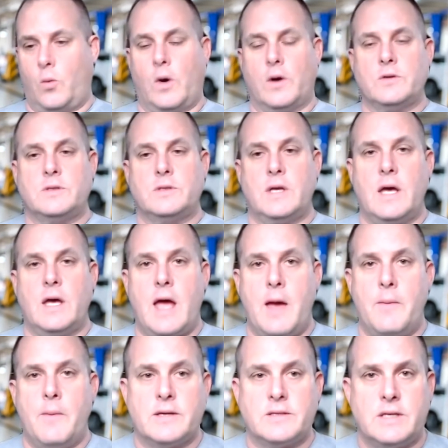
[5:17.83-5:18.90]
Where's the
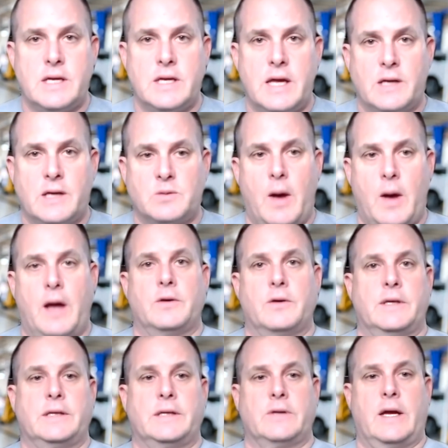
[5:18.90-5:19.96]
MSDS binder,
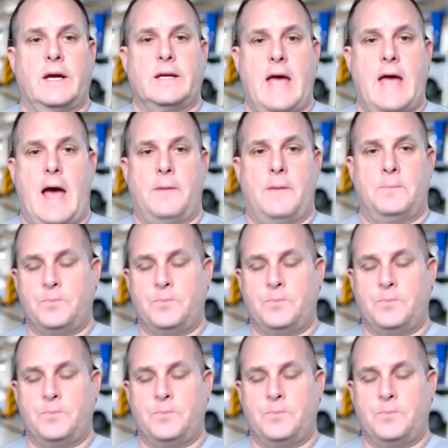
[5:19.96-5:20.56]
things like that.